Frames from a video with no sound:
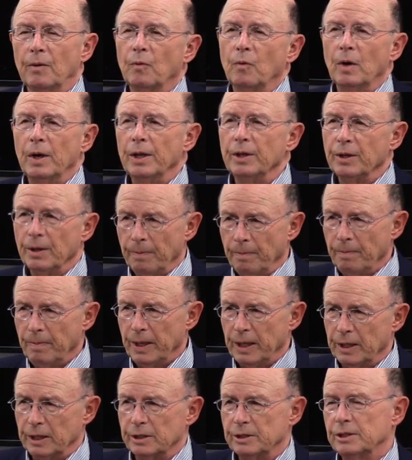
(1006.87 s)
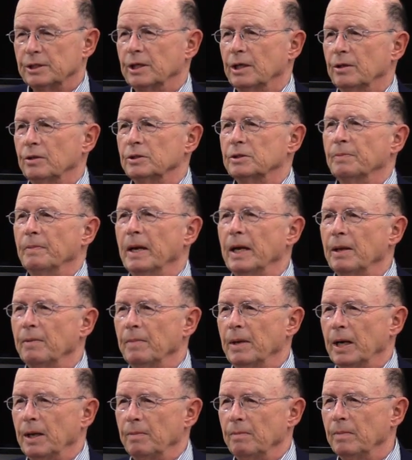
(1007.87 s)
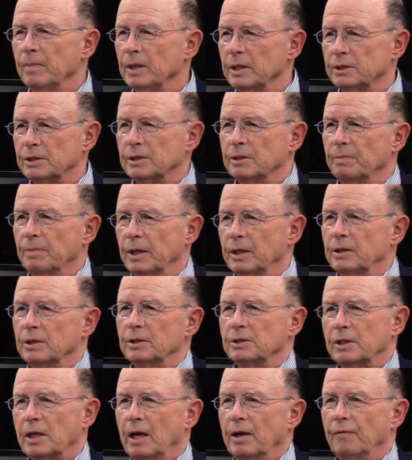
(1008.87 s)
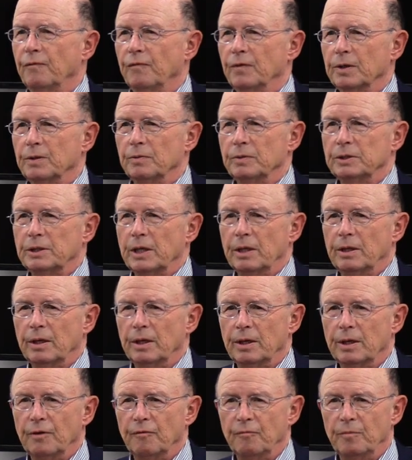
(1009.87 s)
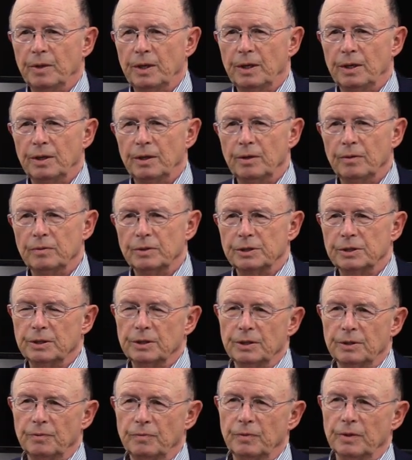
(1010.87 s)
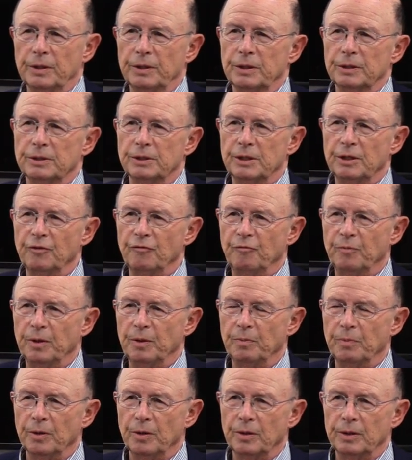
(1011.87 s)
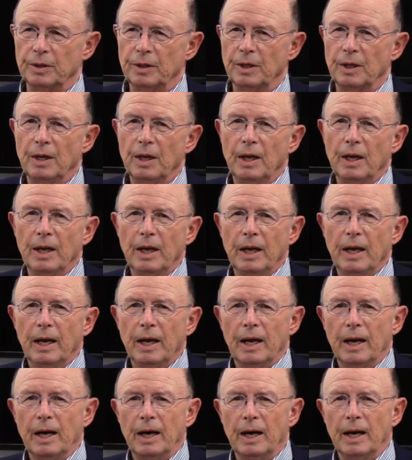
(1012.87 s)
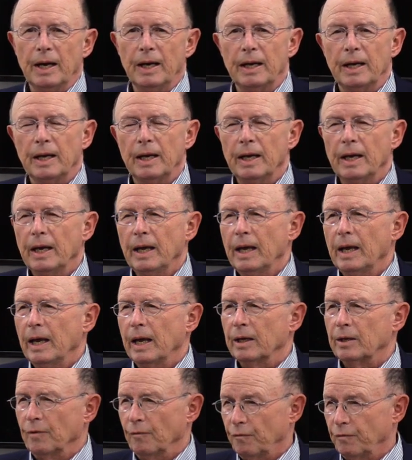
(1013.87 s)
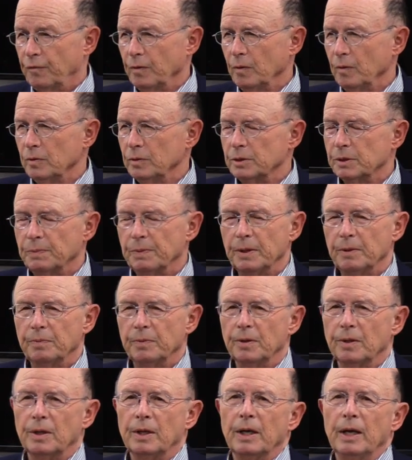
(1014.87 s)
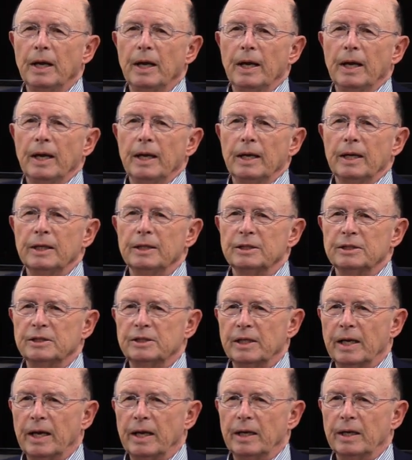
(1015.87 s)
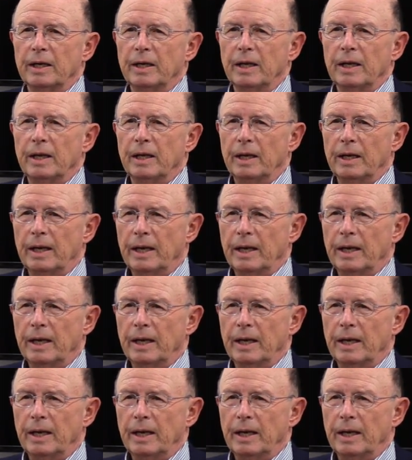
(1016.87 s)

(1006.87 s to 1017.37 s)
one of the myths, and there's many, many myths about this conflict, which I think have been used to really deceive people and, uh, and confuse people, is that,